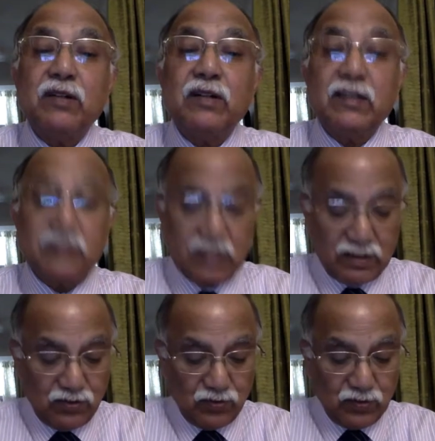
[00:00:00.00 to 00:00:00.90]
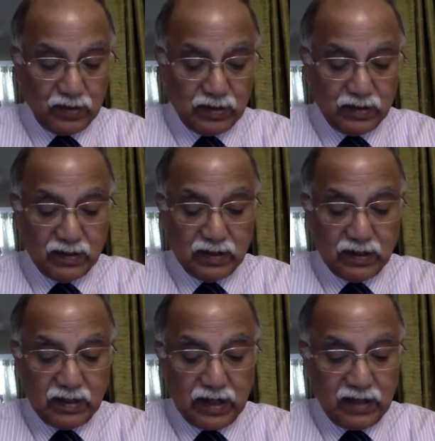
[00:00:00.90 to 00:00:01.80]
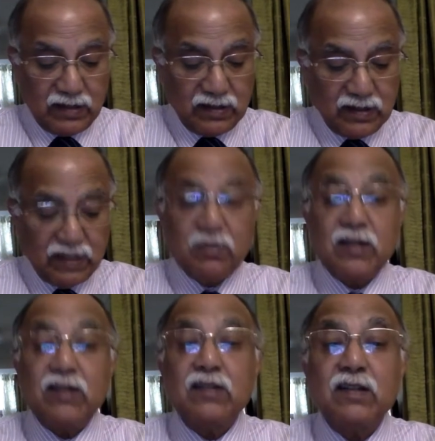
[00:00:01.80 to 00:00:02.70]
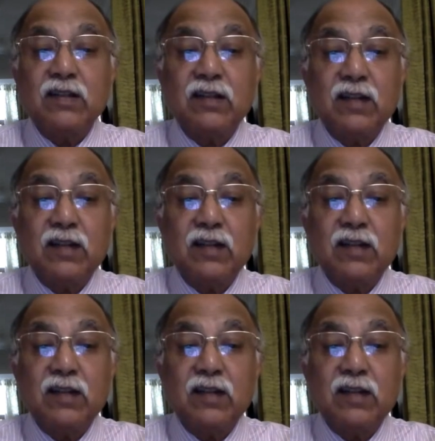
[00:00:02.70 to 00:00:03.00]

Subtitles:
is that donors and recipients